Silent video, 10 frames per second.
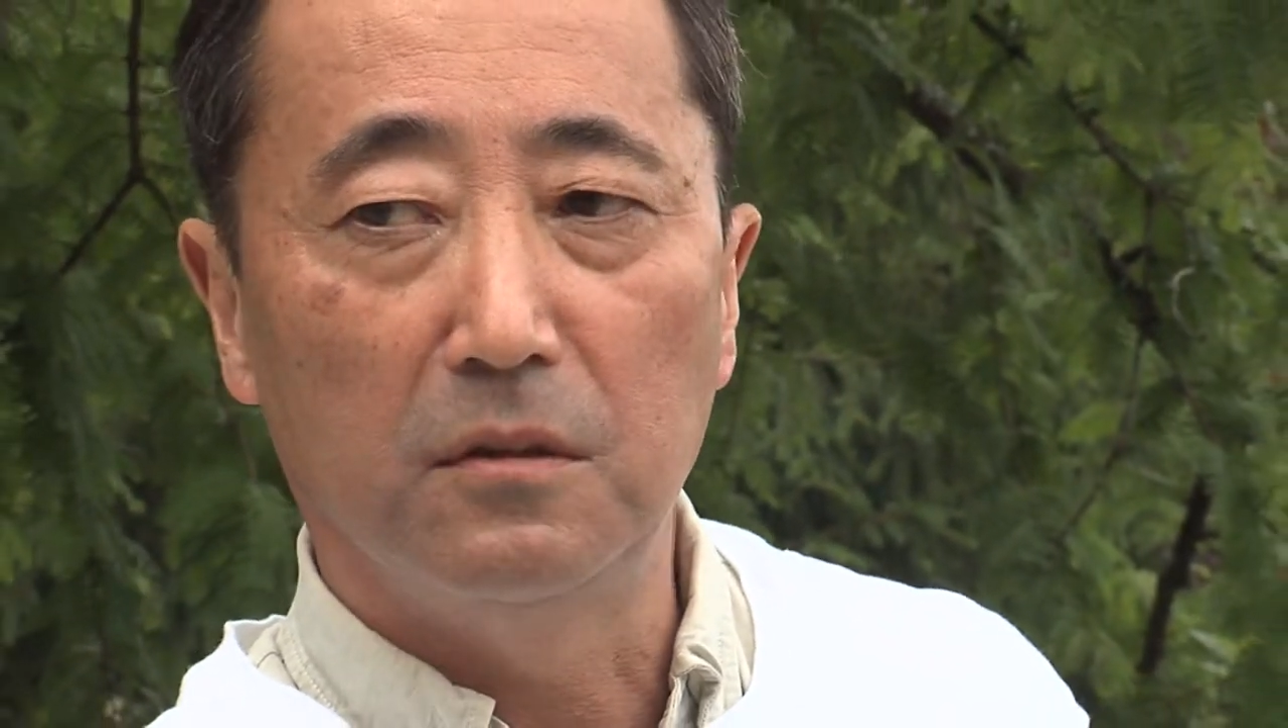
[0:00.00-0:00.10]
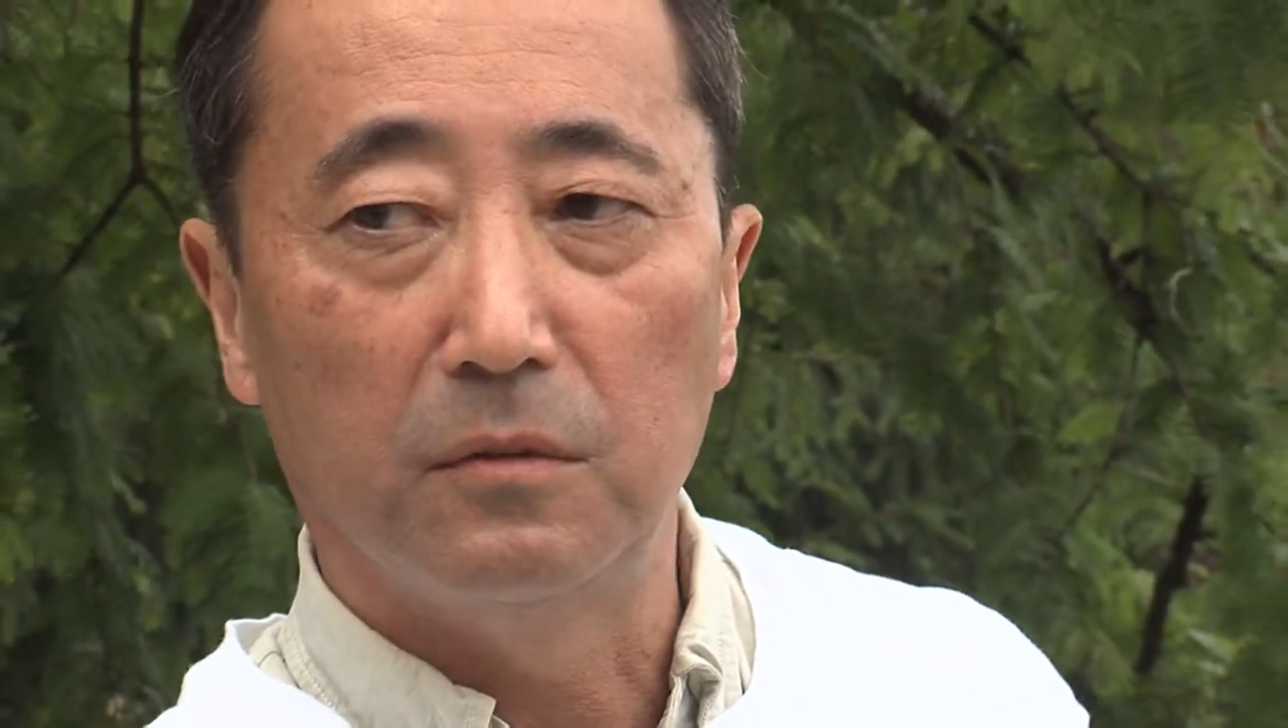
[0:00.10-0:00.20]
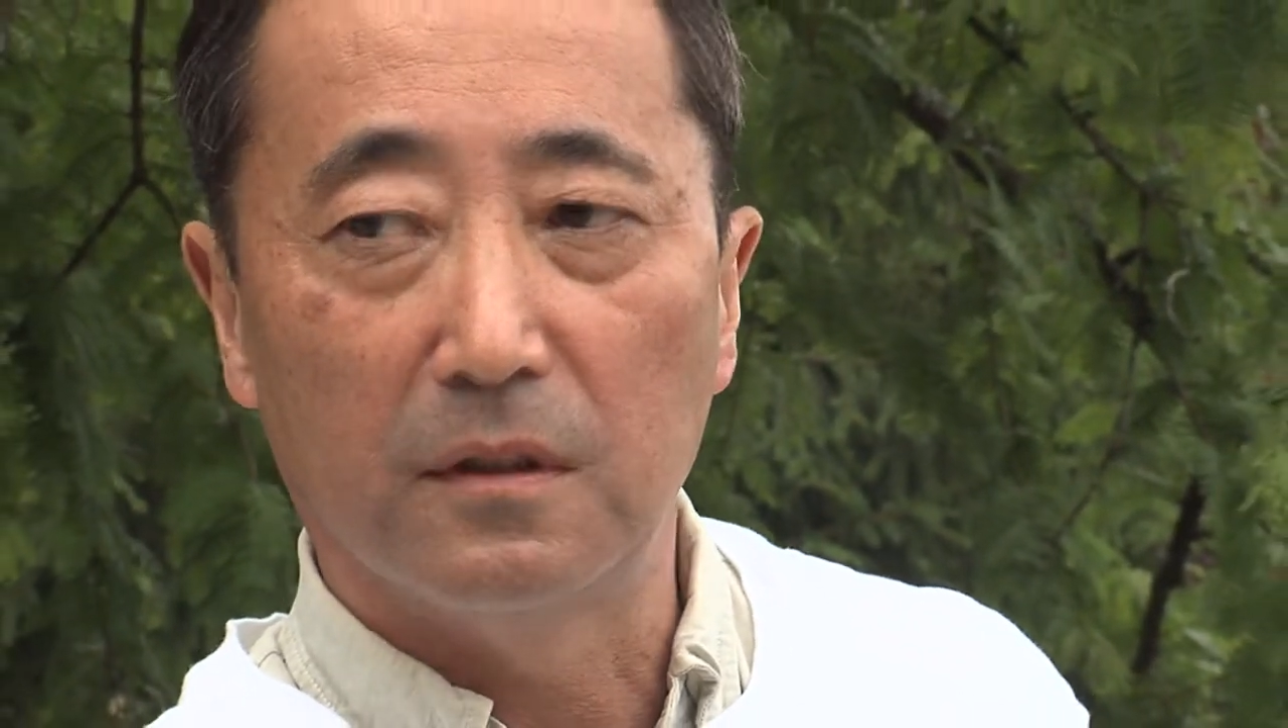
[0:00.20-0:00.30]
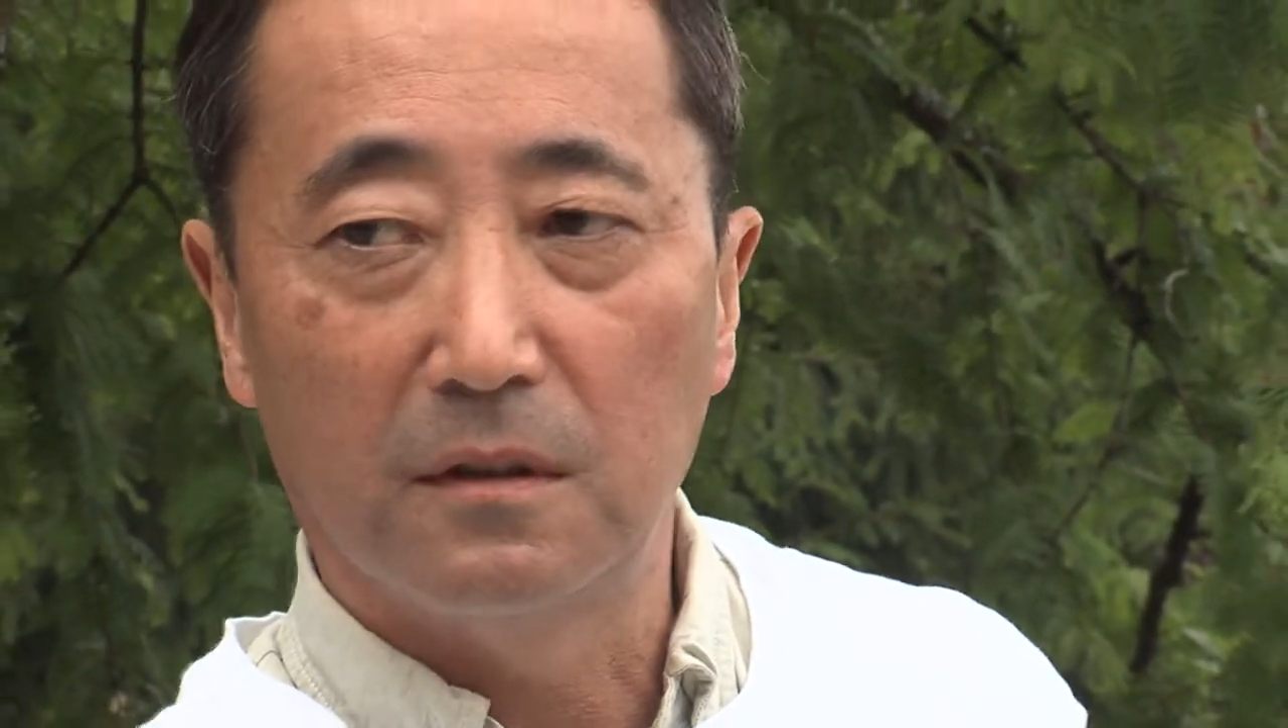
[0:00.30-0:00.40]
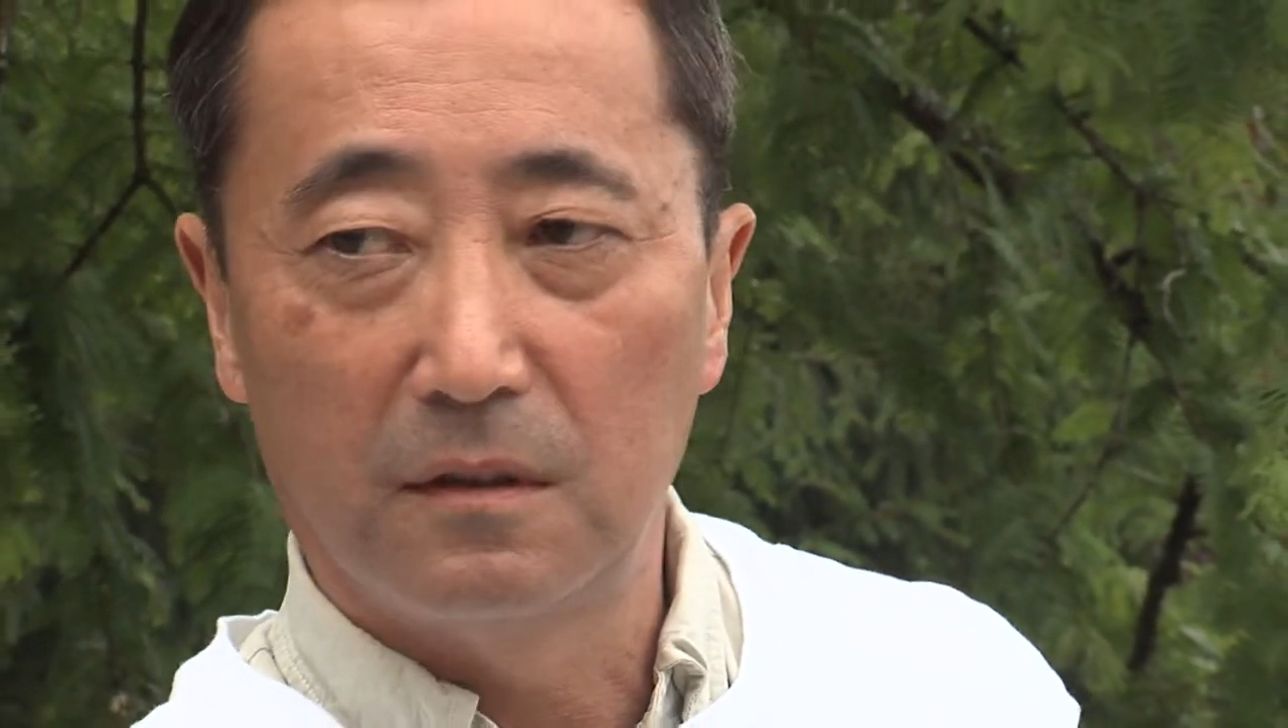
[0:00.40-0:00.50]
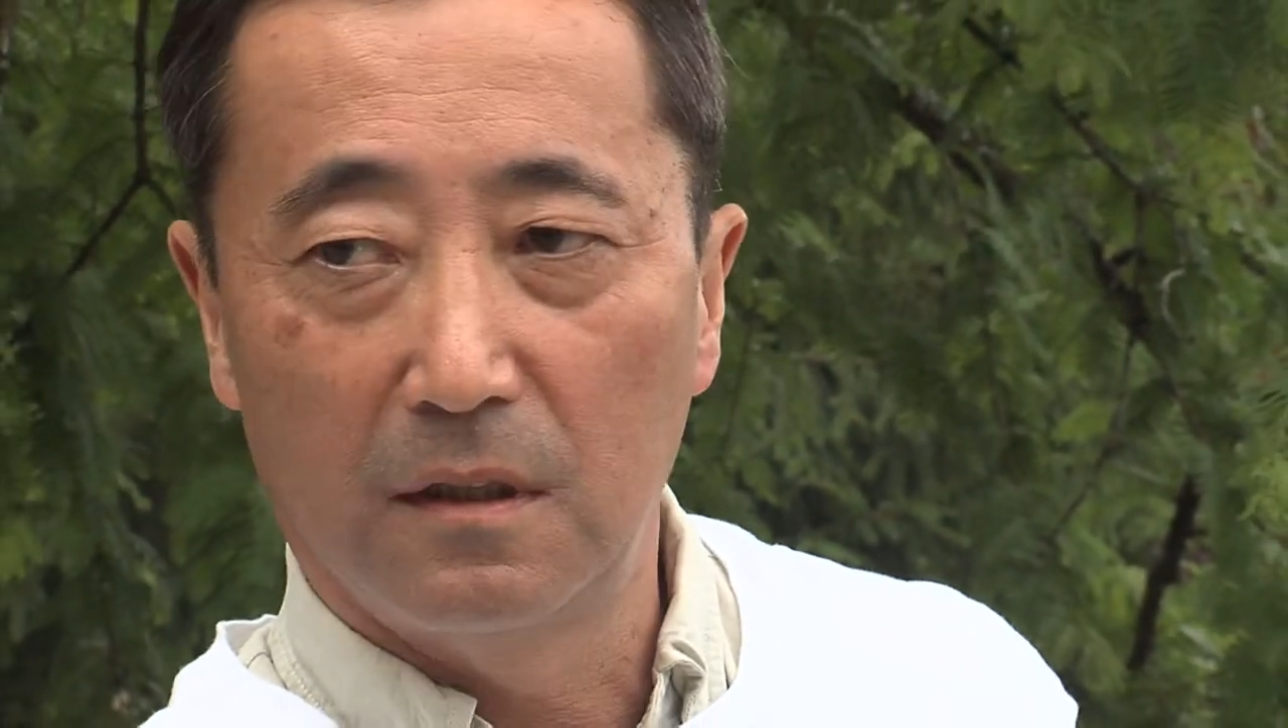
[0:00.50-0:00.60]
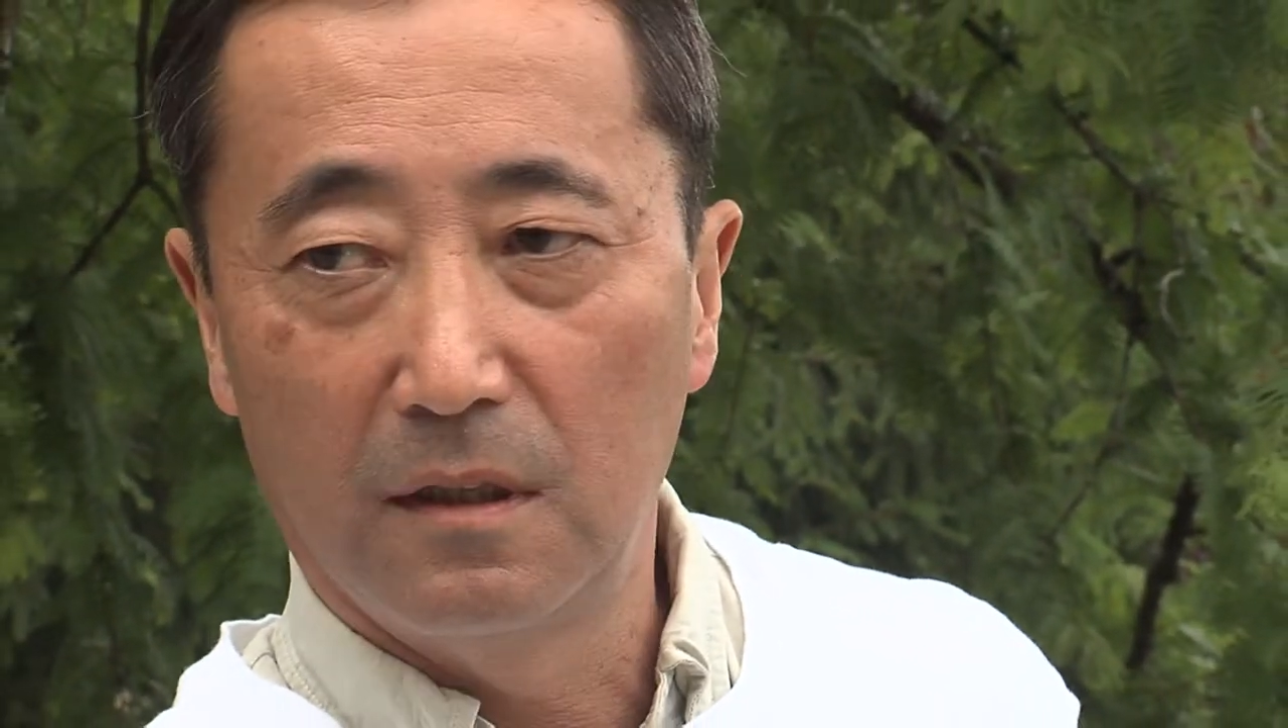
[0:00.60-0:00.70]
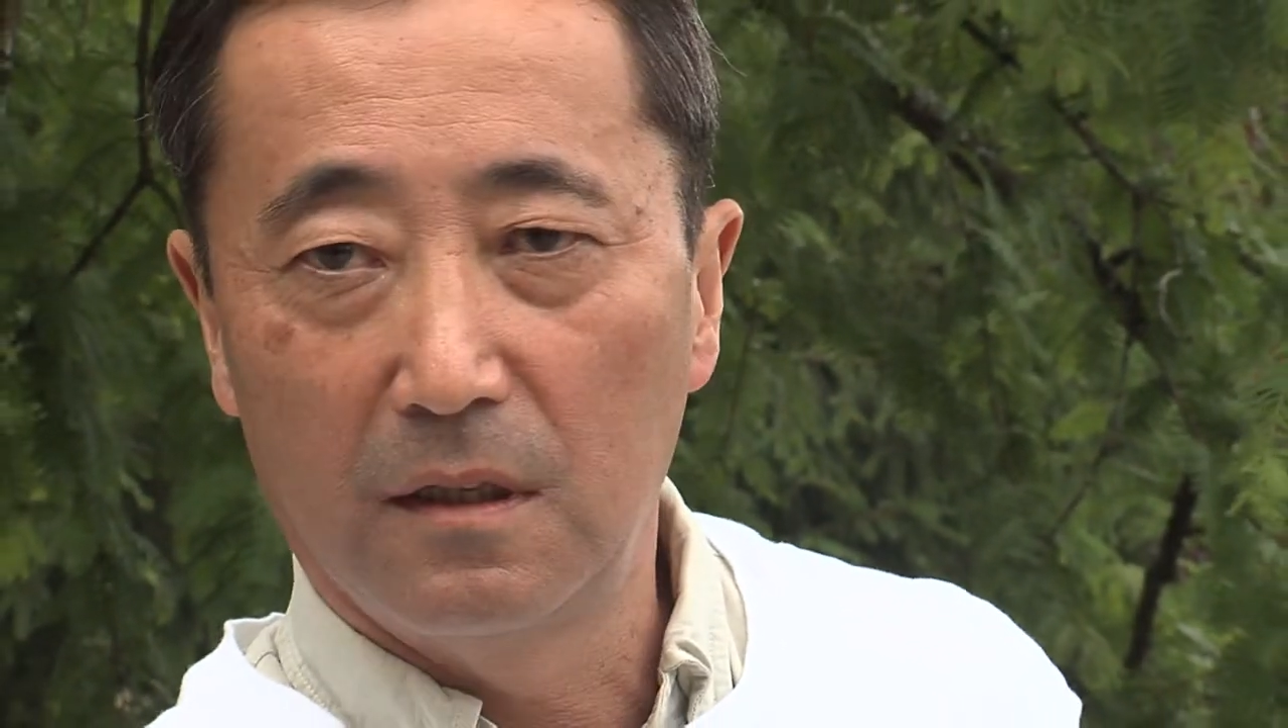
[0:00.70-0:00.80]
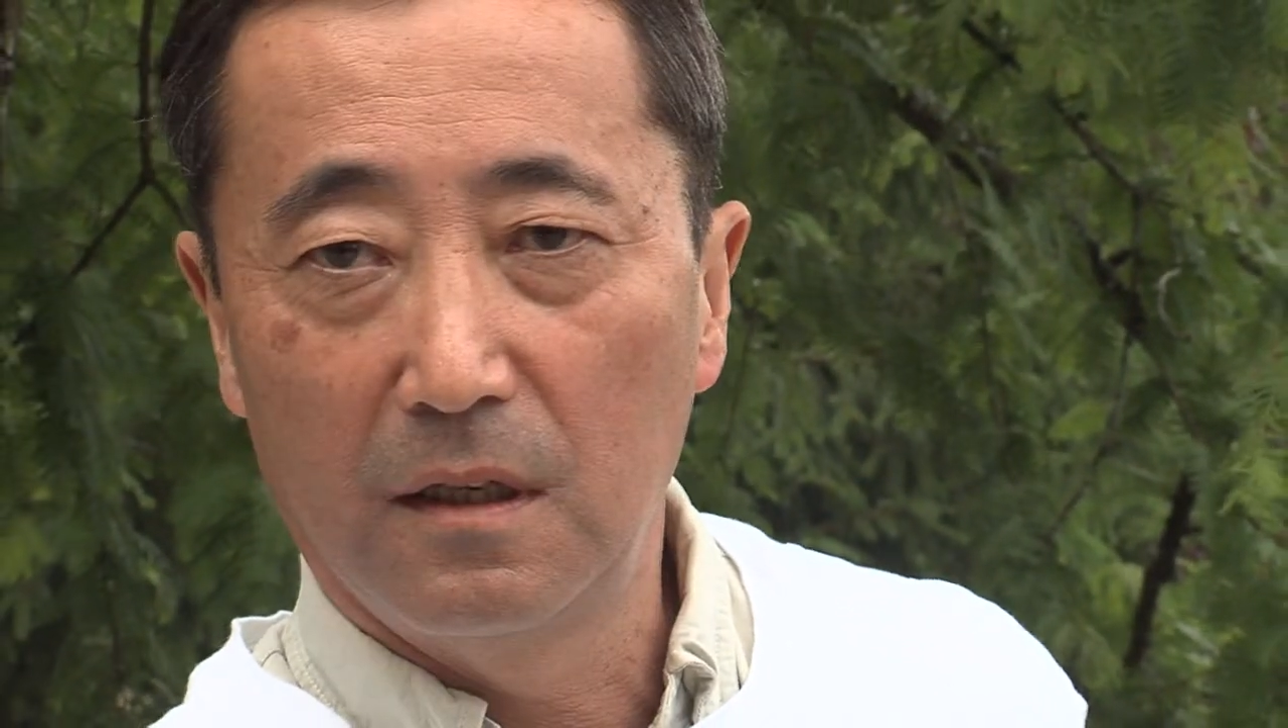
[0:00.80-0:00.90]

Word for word: interest